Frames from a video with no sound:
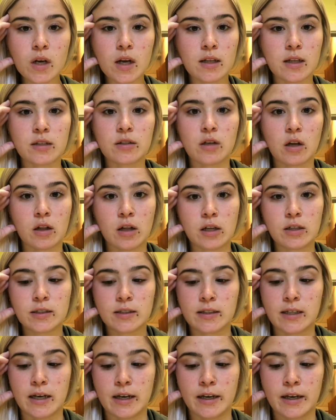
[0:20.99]
That's all I'll
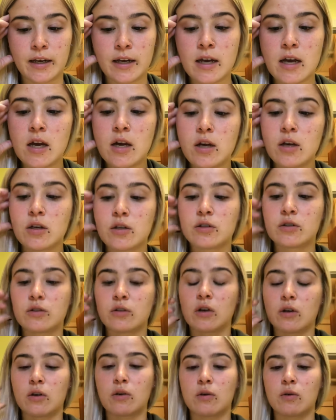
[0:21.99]
say.
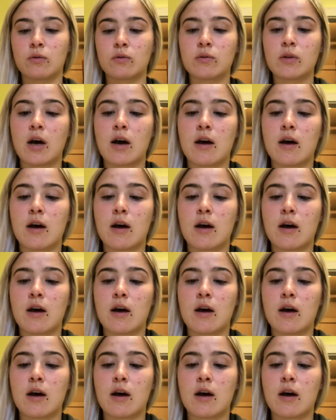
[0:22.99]
So